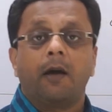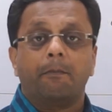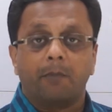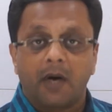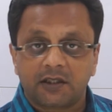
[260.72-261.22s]

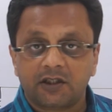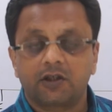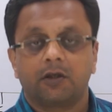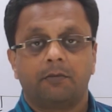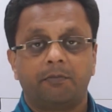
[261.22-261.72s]

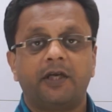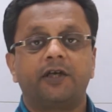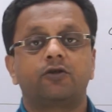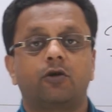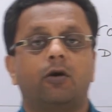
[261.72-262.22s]
must be
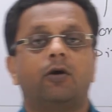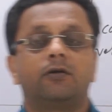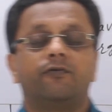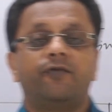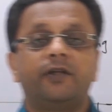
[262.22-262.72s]

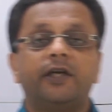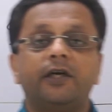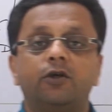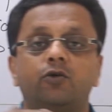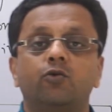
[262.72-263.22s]
drawn
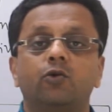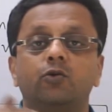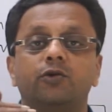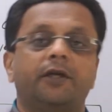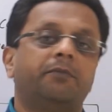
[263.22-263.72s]
within 2 to
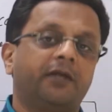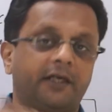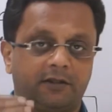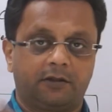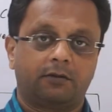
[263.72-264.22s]
3
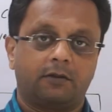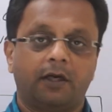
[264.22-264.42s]
minutes,